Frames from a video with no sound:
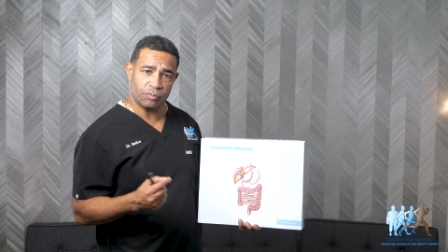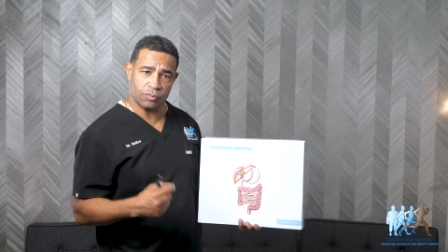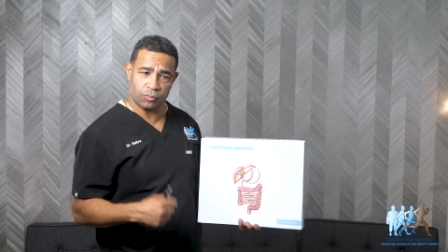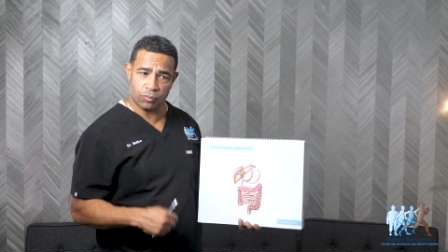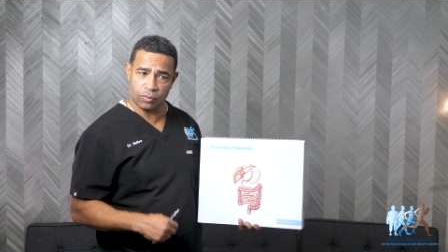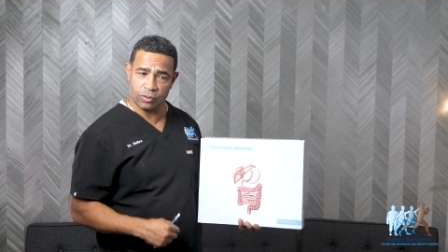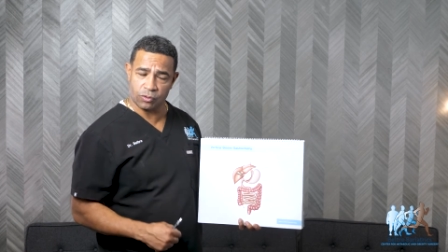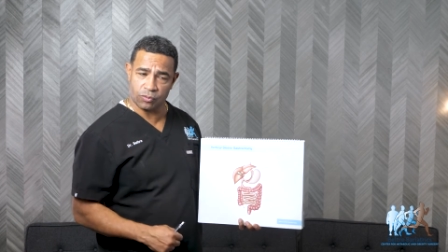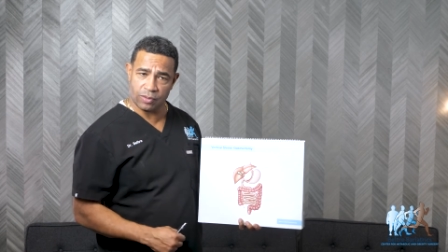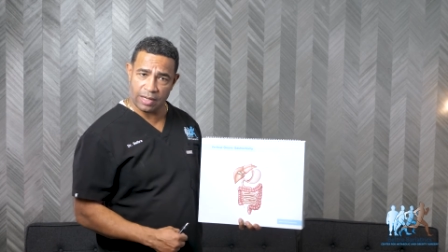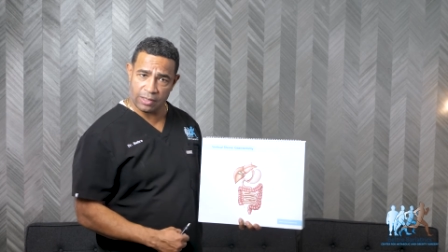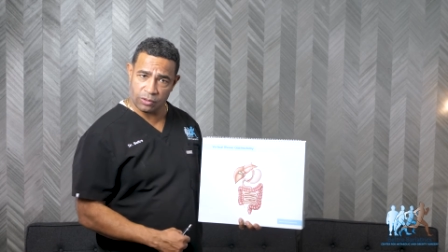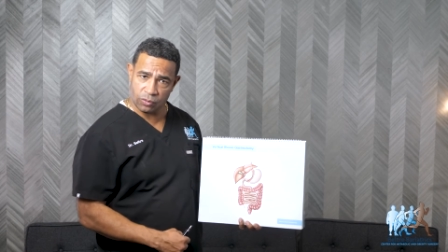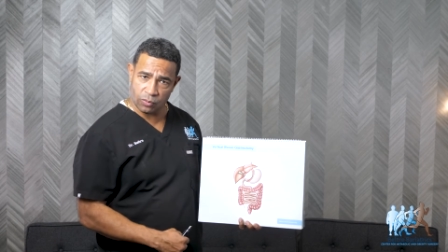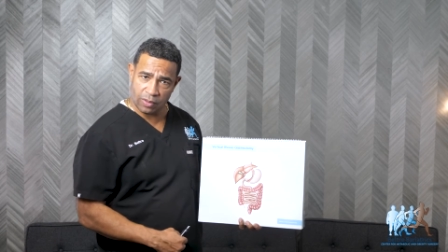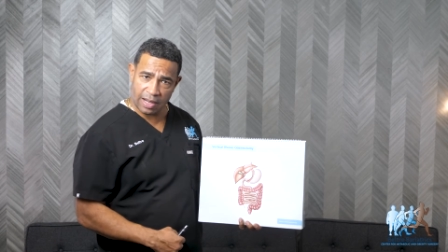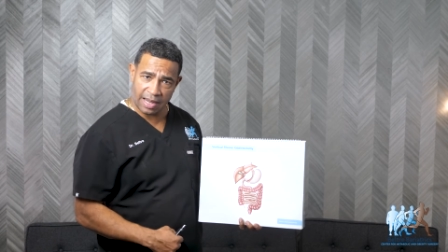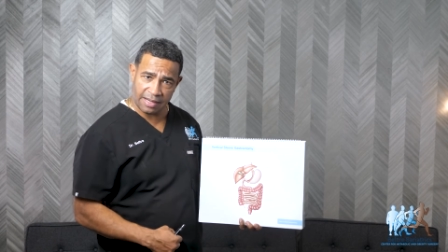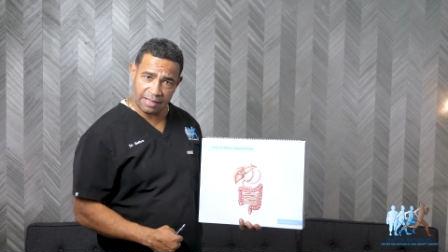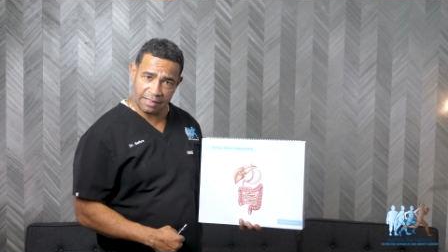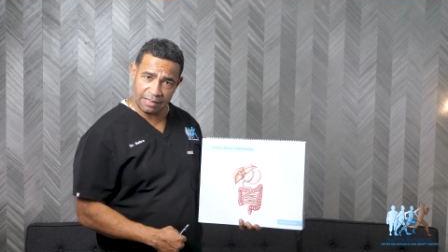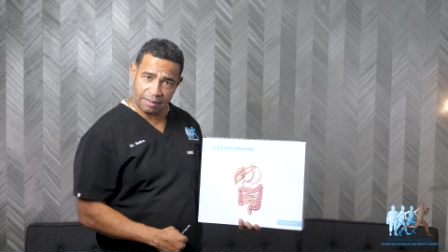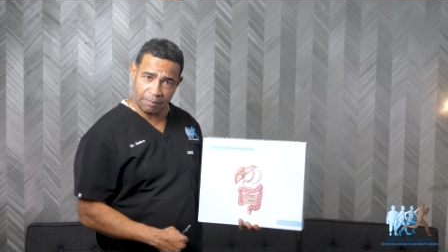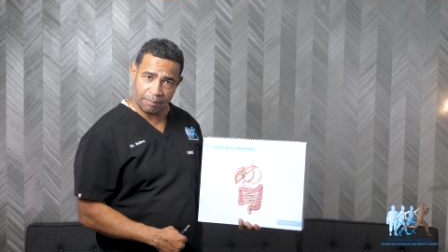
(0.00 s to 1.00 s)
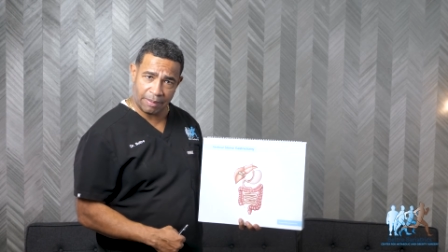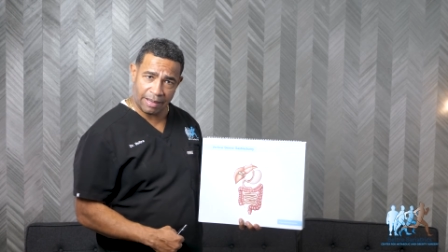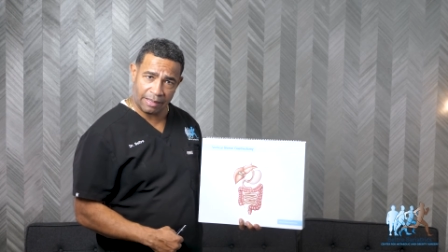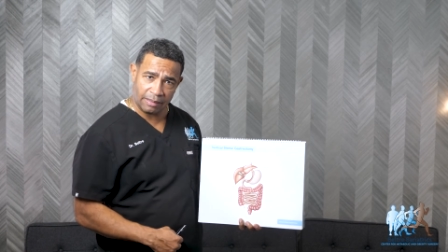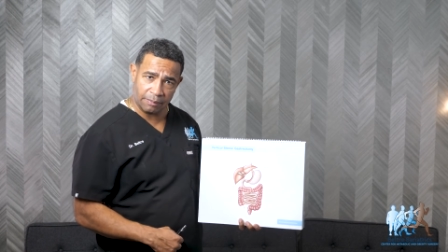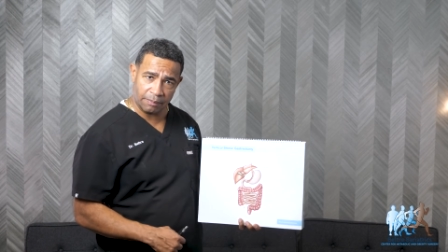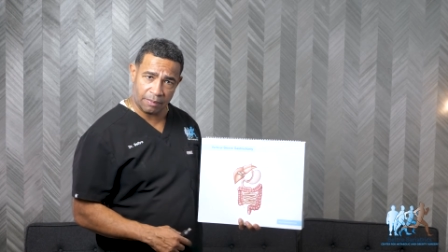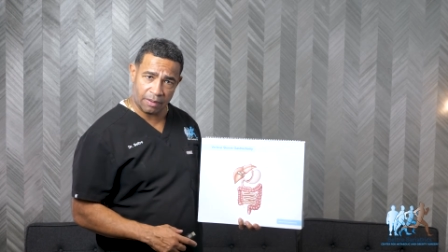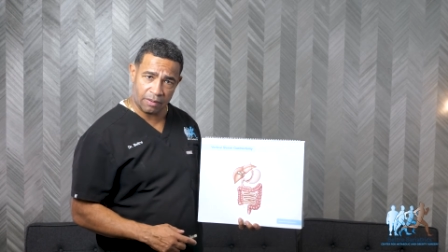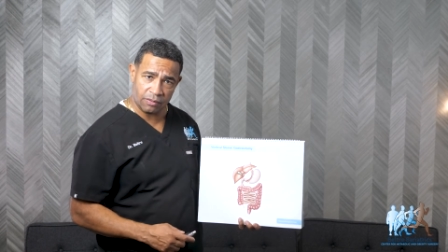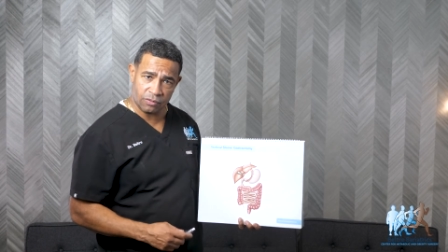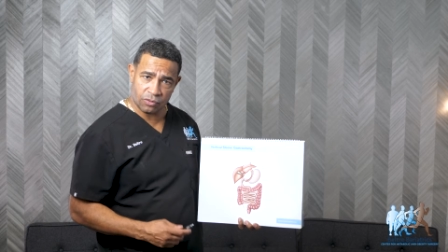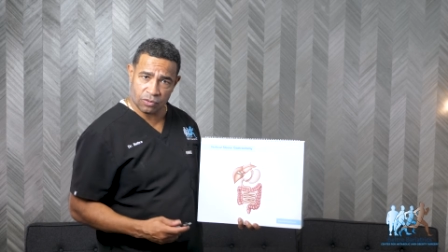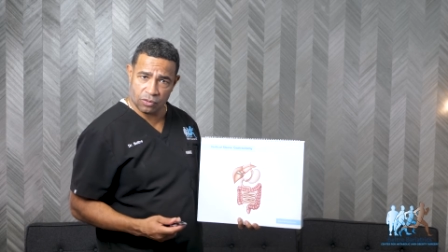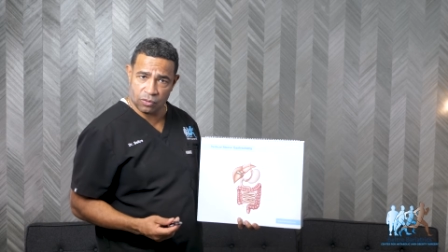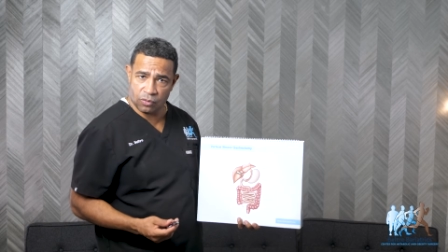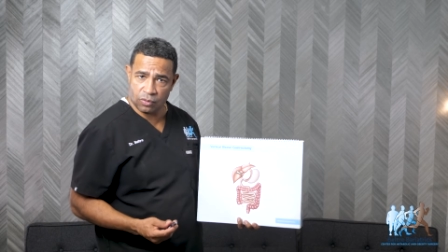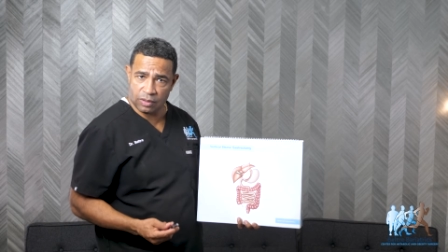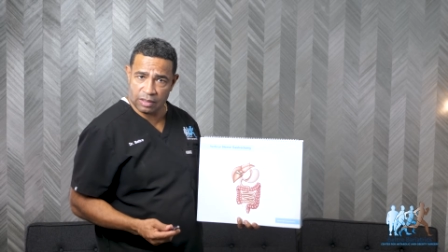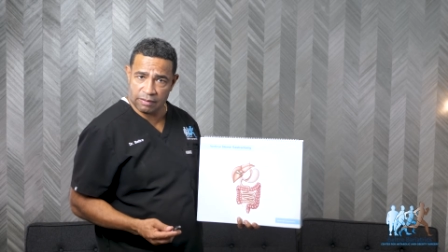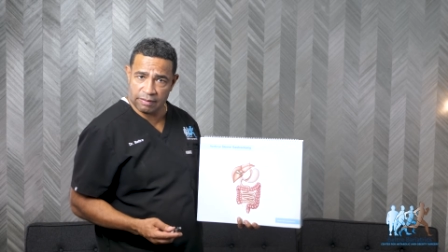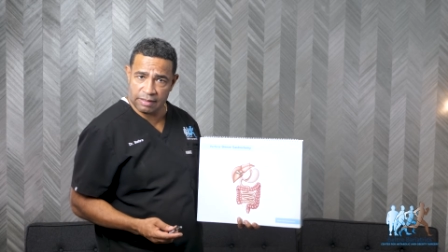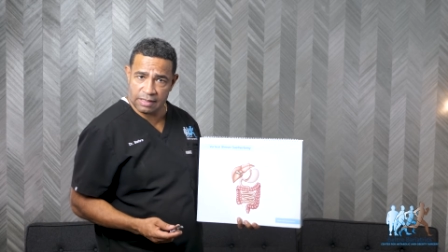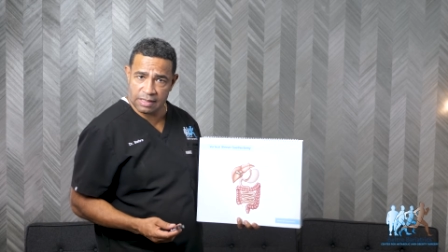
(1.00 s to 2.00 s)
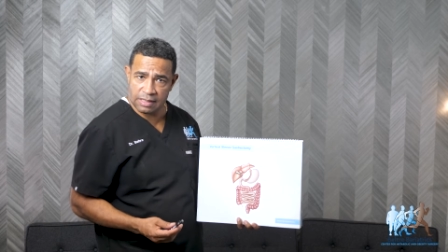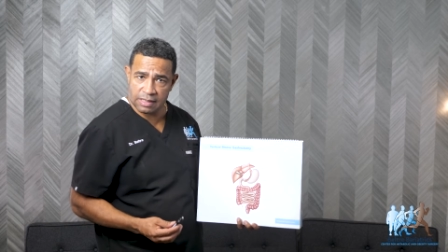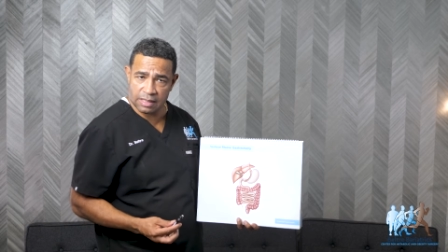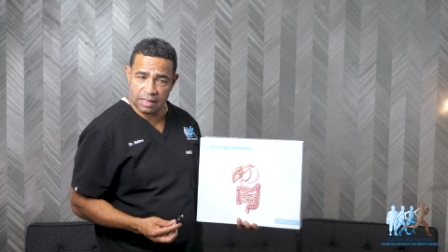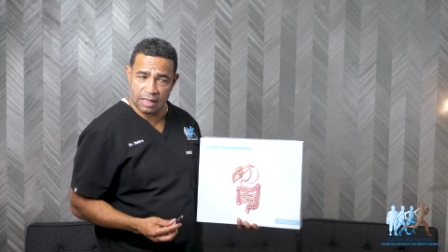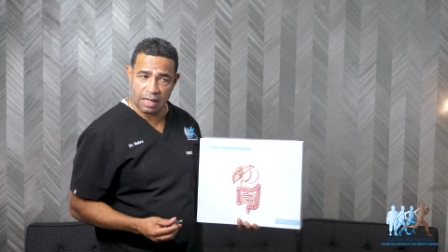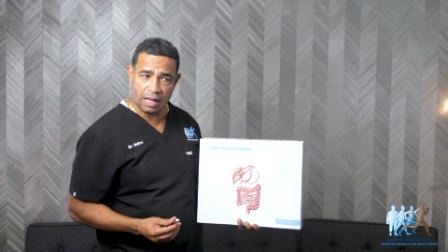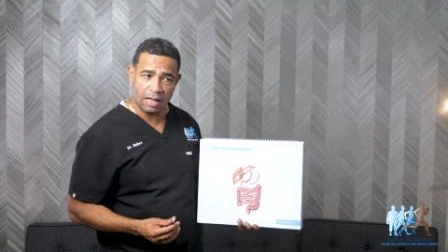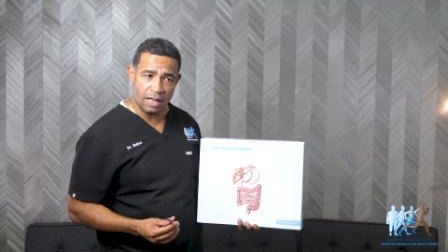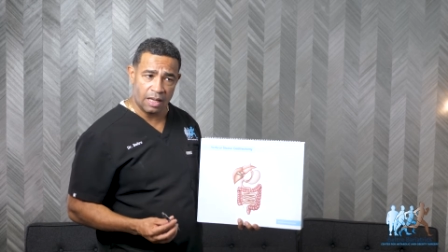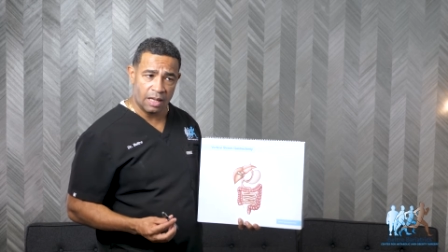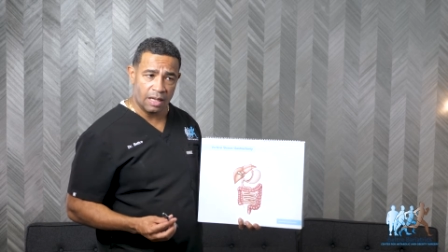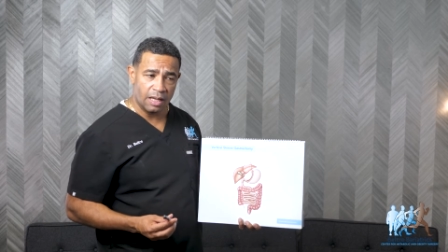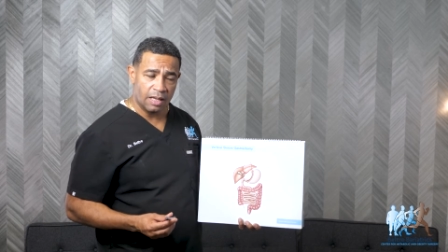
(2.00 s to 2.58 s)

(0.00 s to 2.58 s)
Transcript: which we try to hide in the belly button so you don't even see it.